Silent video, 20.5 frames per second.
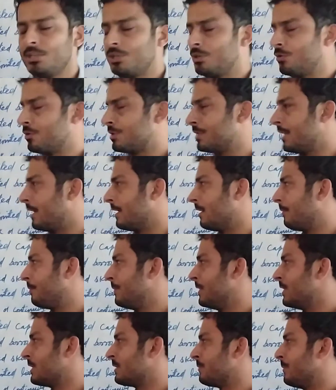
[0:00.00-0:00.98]
to set
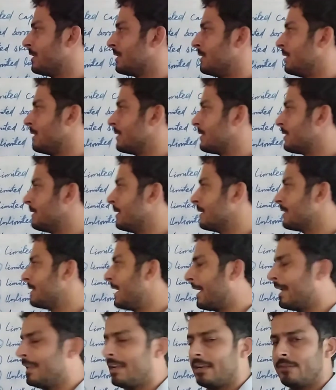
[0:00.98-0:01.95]
up this business. The
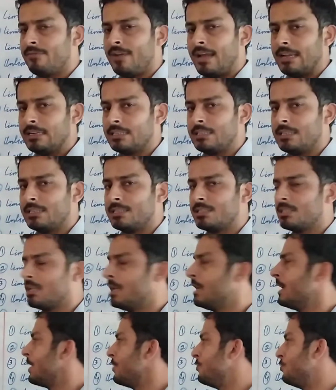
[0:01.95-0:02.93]
second advantage is
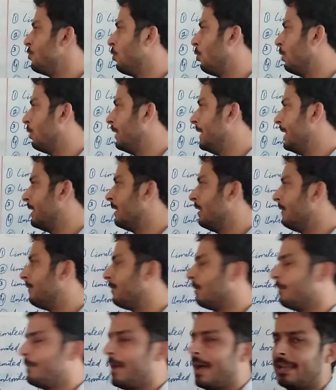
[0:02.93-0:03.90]
no legal
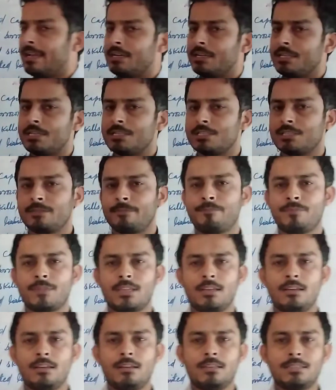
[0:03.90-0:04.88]
formalities.
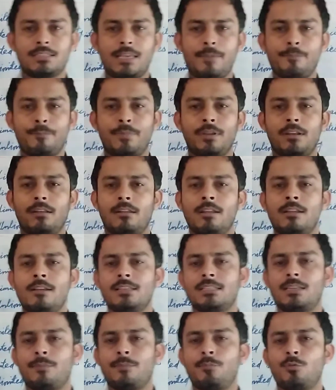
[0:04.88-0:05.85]
Simple.
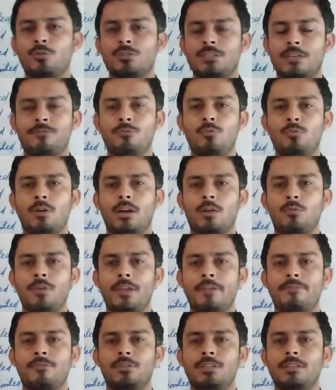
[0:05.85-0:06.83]
Suppose if you are
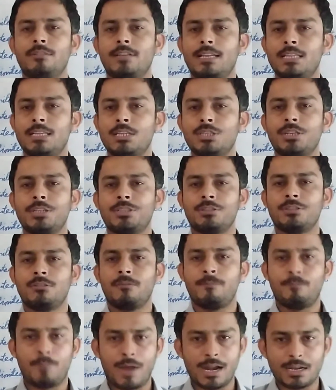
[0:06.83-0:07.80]
going for the registration
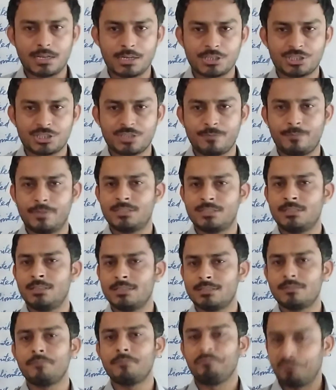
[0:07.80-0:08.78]
of partnership
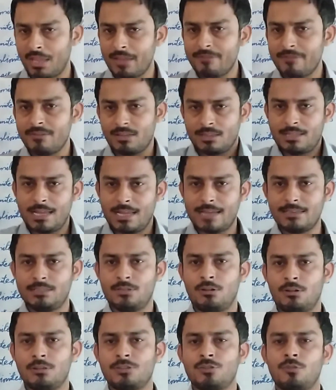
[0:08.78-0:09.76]
business, even that
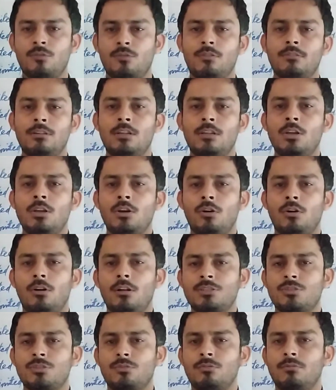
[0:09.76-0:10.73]
is also
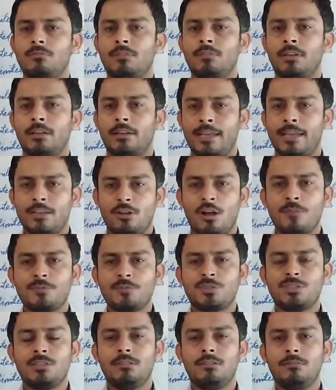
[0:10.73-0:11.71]
an
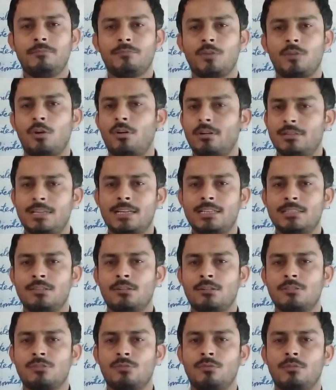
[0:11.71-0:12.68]
optional, or that is
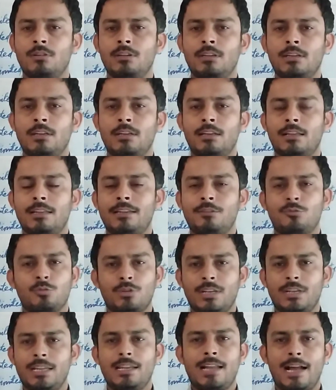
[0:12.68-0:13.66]
also
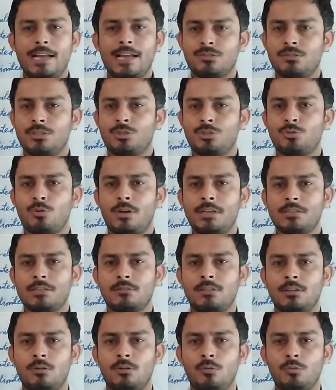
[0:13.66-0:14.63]
totally lies on the choice
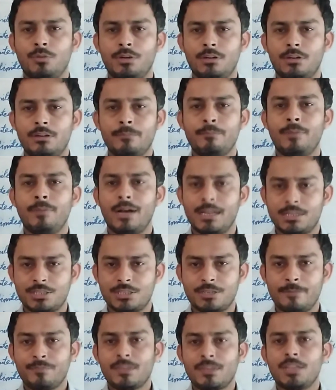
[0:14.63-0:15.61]
of the owner, but
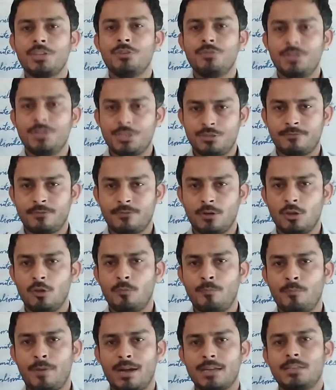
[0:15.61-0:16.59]
you need to follow
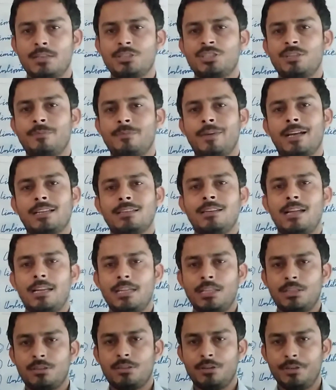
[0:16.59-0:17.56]
Partnership Act
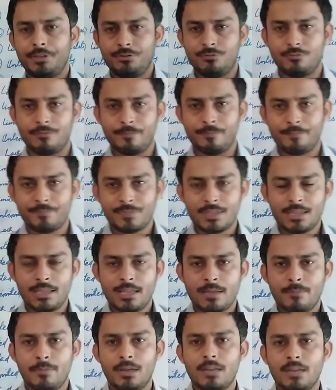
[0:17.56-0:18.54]
1932.
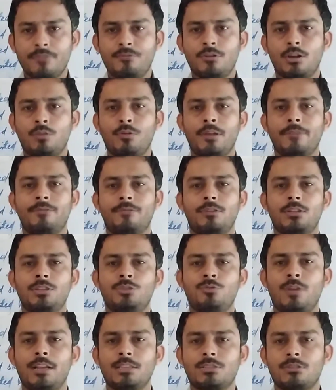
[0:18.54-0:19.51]
But if you are going for the
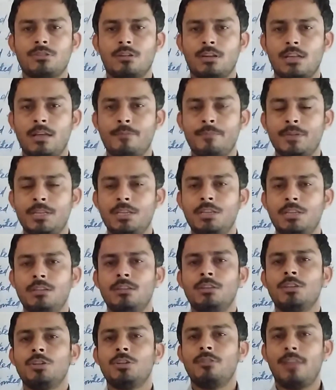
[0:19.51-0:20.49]
joint stock company,
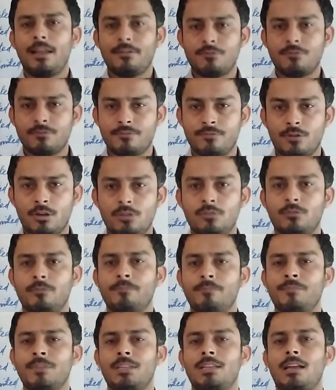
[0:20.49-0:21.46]
you'll have to follow
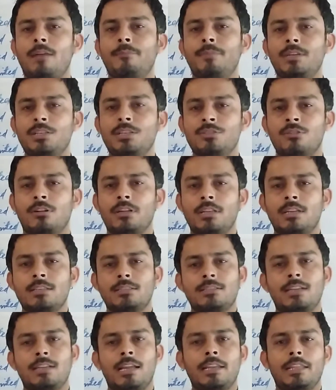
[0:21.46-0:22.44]
Companies
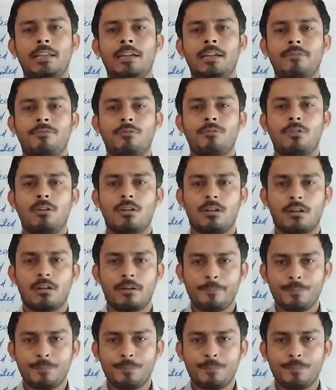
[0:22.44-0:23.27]
Ordinance 1994.